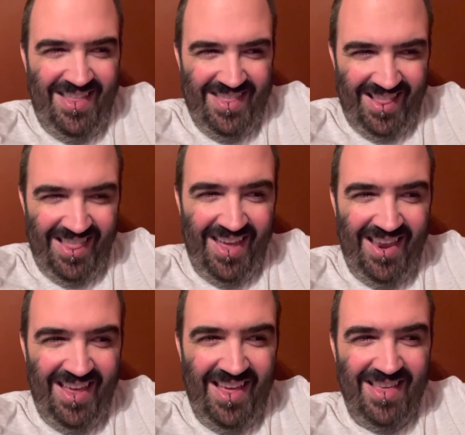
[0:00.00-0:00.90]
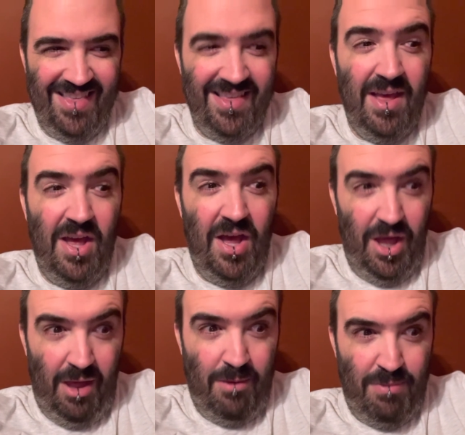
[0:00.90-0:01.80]
That lady is
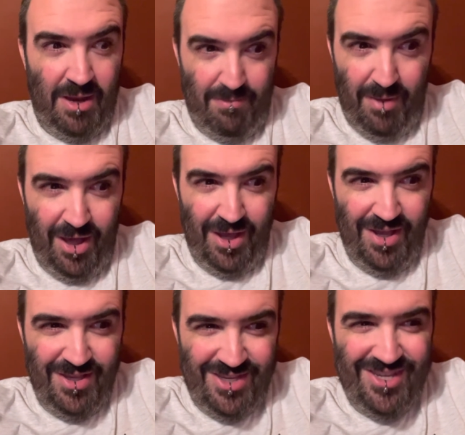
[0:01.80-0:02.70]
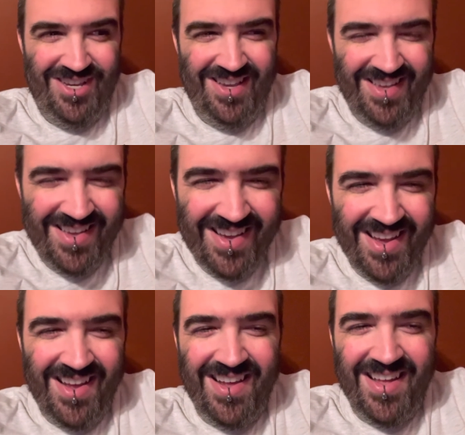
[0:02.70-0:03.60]
a bit much.
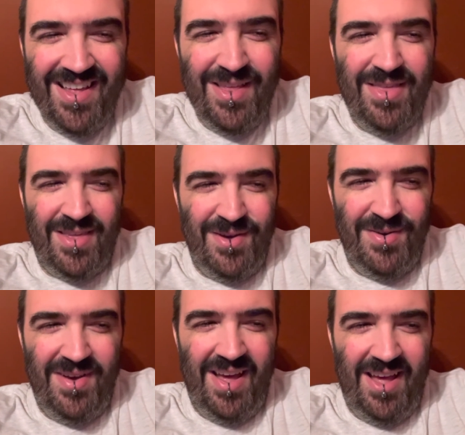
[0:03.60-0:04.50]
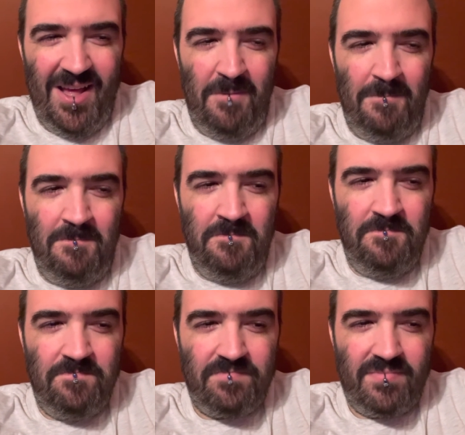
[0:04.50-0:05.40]
So,
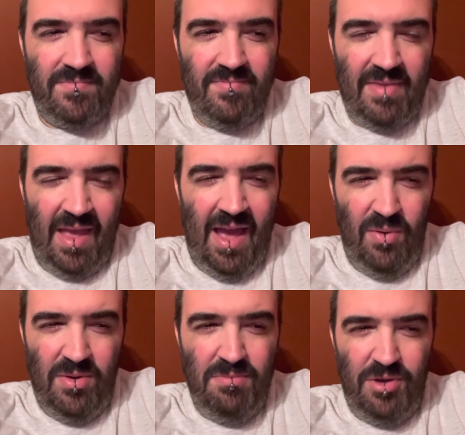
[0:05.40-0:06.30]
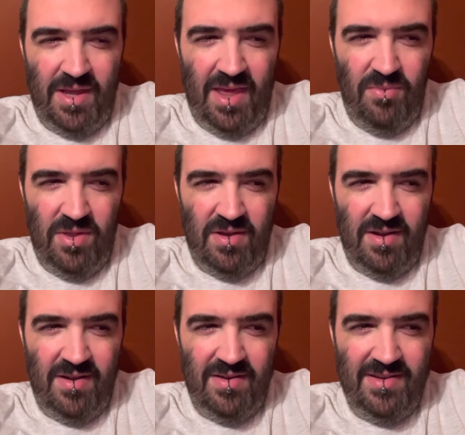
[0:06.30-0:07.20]
I wouldn't put a kid with
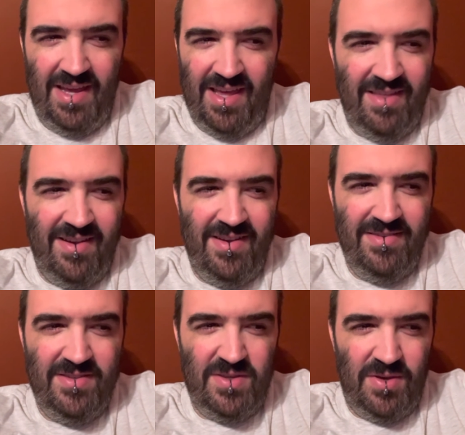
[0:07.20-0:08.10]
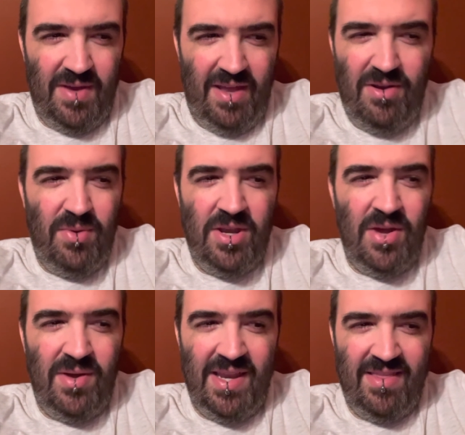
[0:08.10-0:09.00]
her either. So, I don't know where
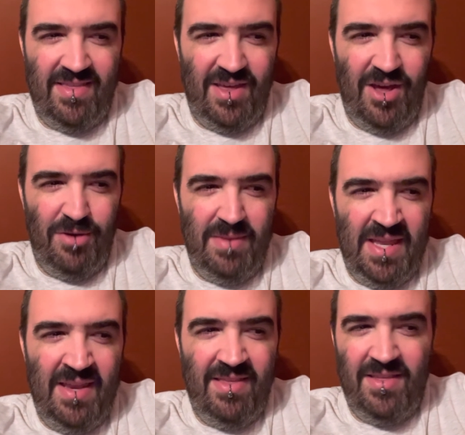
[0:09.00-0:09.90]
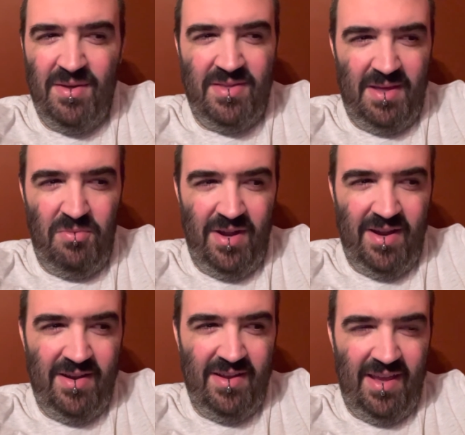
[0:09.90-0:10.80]
Noah needs to go, but he needs to go
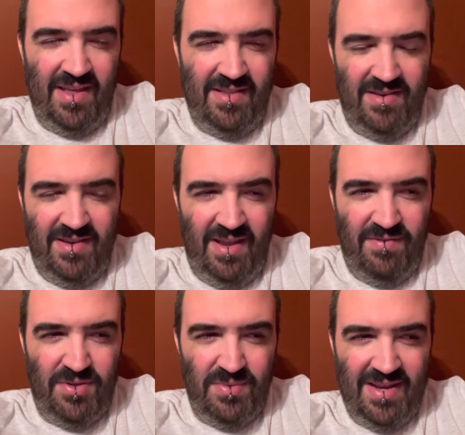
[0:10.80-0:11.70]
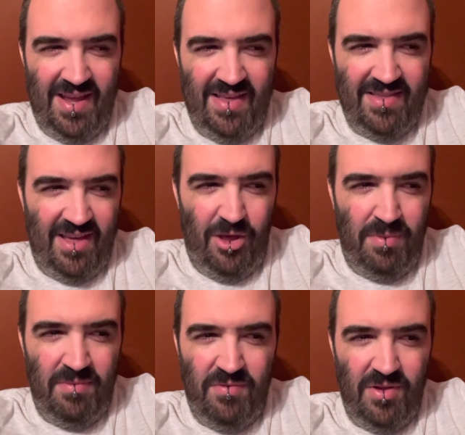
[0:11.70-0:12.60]
somewhere, and if Serena has to help
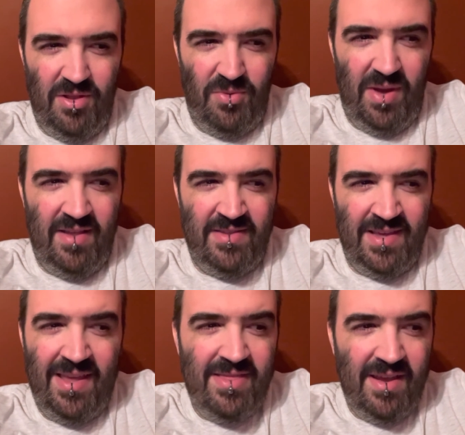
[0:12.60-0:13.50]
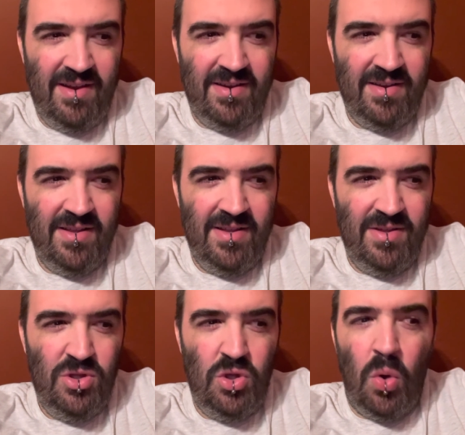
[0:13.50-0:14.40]
him for a little while to get there,
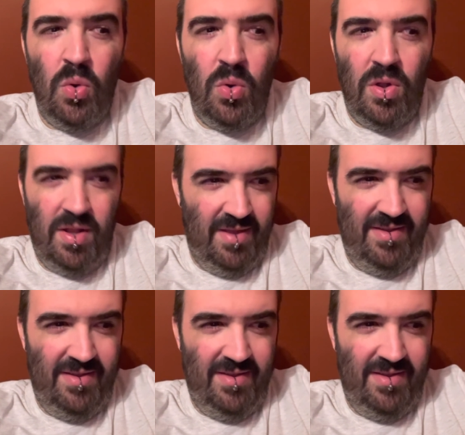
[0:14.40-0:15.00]
cool.